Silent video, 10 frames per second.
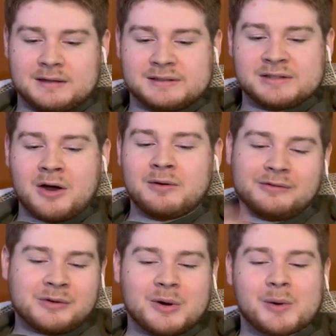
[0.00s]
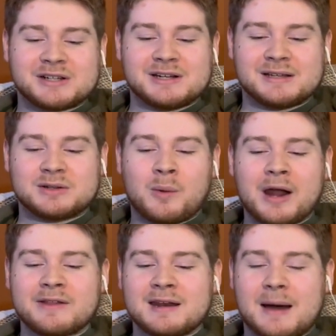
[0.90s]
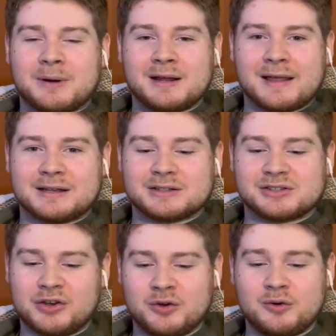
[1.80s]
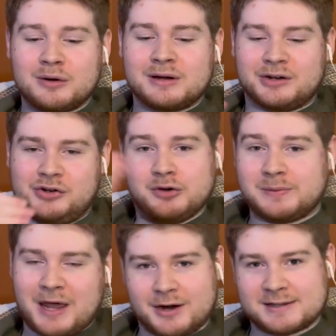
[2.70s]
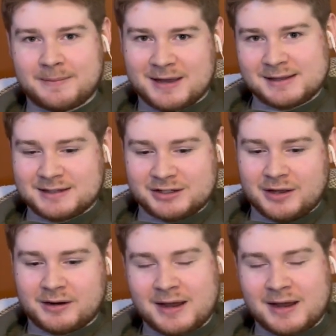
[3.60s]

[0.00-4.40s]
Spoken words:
So the real question is, why are they not putting like two new players up against each other?